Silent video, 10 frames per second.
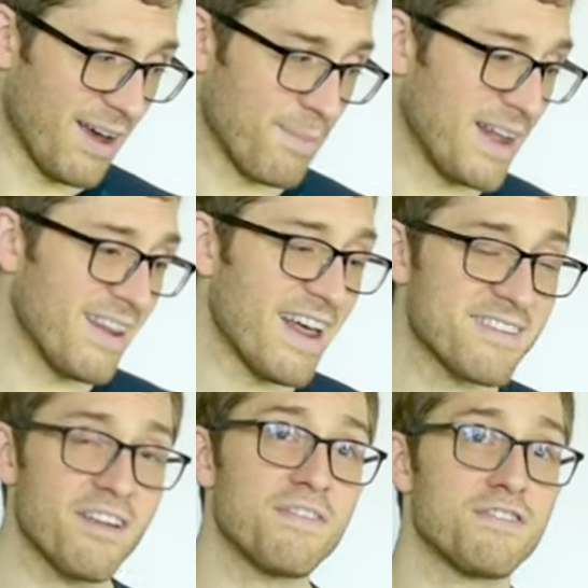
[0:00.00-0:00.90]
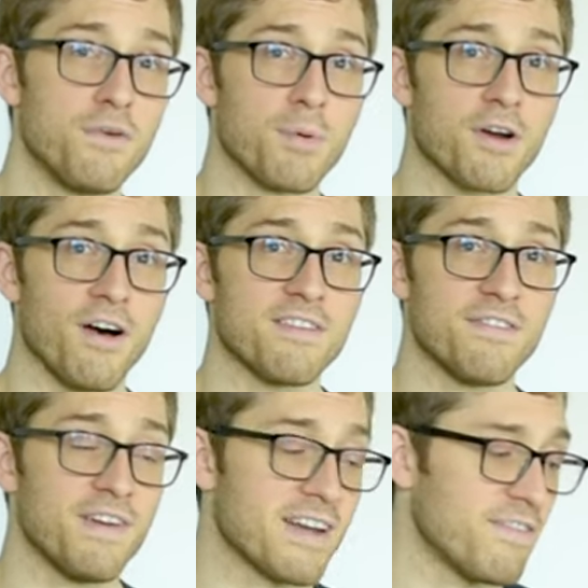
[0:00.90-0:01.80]
I mean, that stuff is super cost
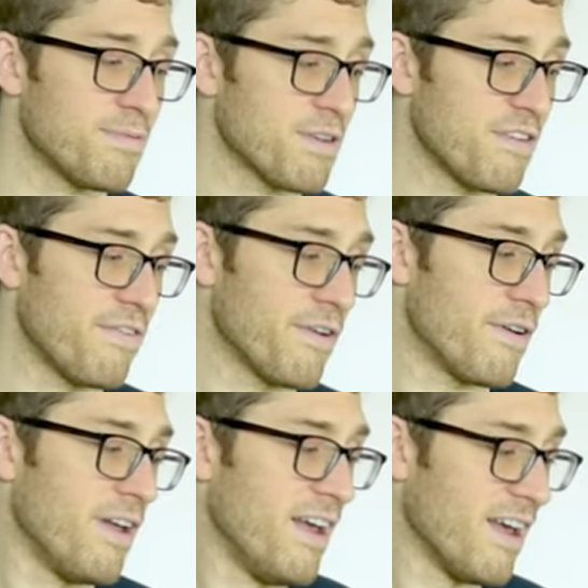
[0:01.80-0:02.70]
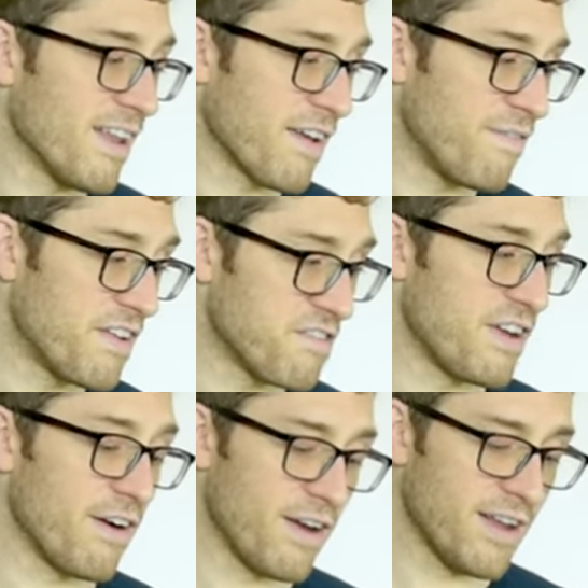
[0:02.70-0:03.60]
effective, especially if you're like
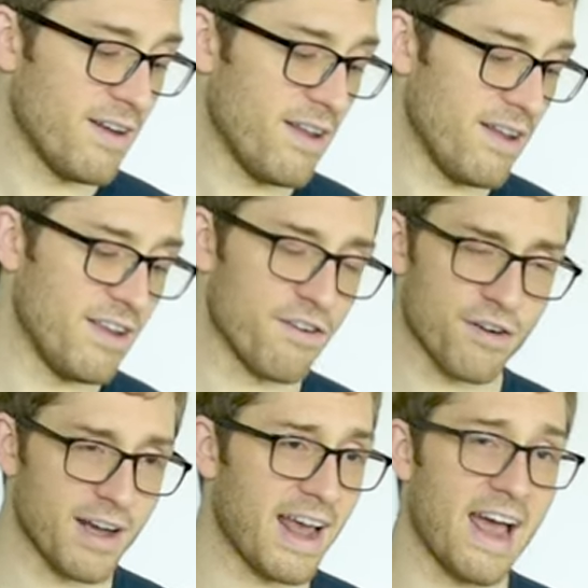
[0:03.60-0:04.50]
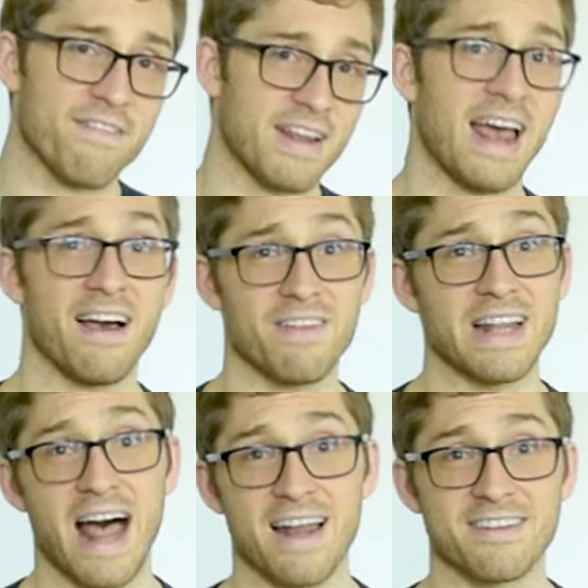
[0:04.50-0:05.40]
vegetarian. You're gonna have to have a
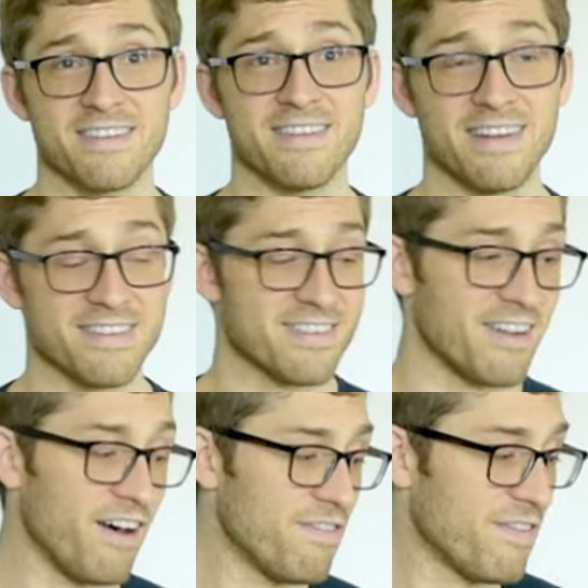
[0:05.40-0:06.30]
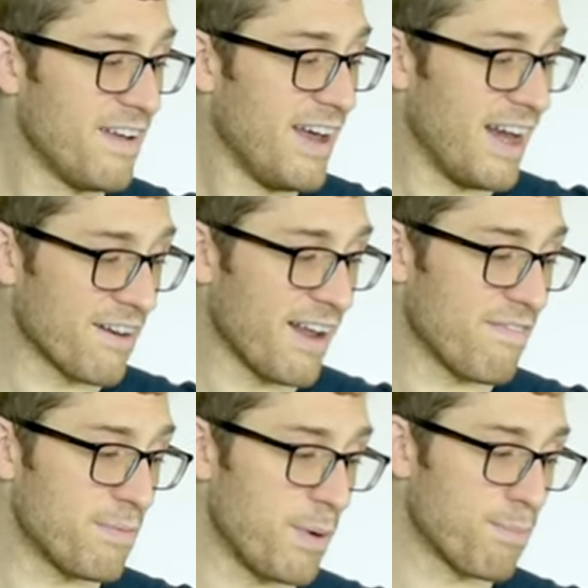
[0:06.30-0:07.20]
lot of stuff, and you're gonna
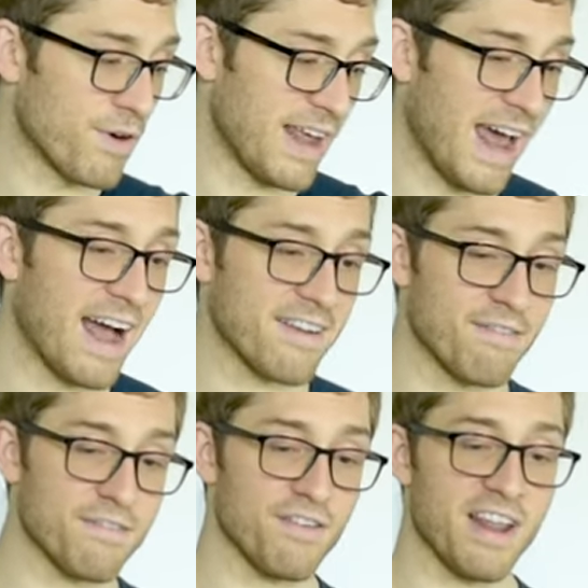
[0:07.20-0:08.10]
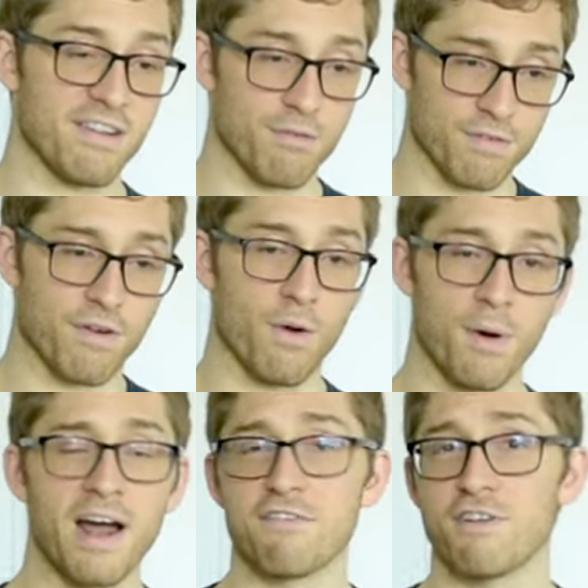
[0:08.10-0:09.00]
have to be pretty active so that those
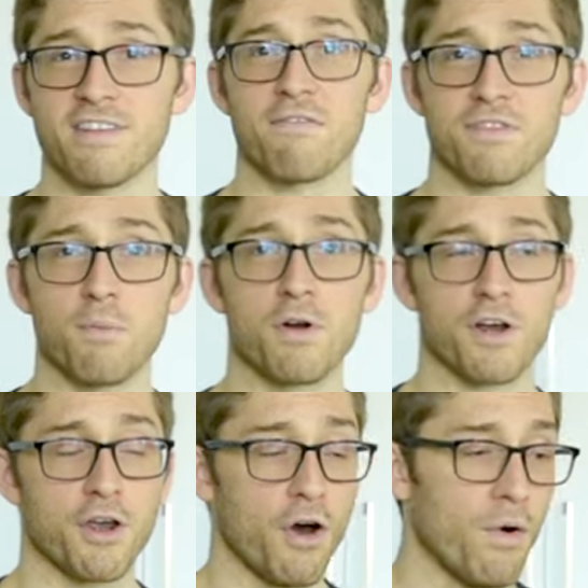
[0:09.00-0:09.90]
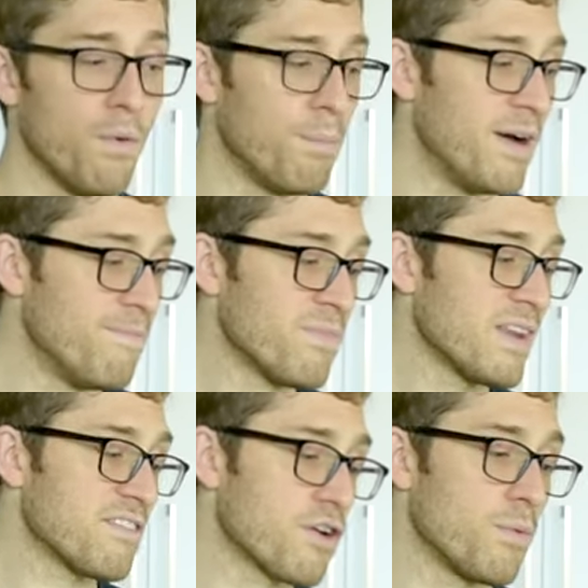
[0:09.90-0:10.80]
carbohydrates have somewhere to go. But
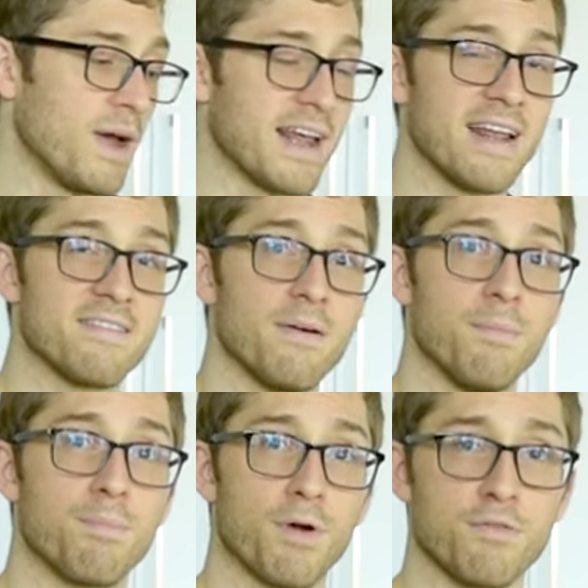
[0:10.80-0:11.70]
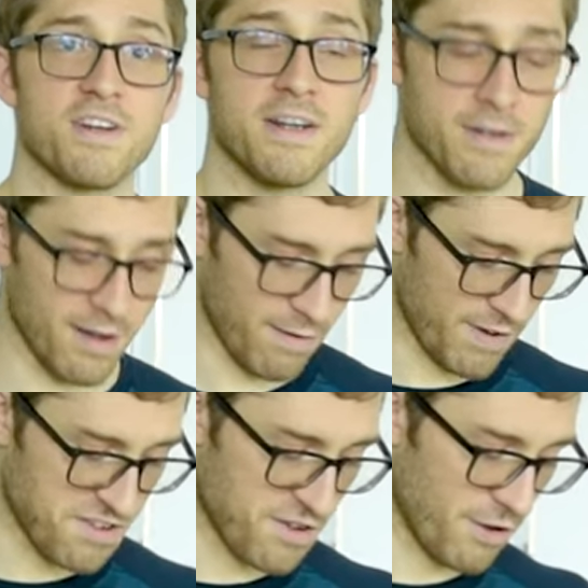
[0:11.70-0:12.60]
that's a good way to get some protein on a
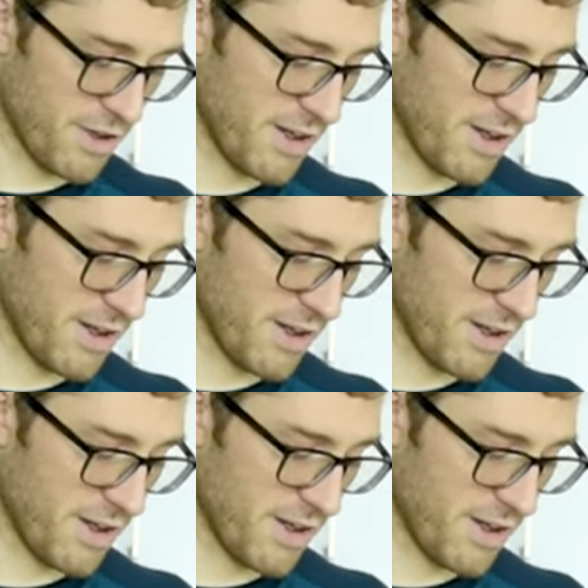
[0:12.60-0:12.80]
vegetarian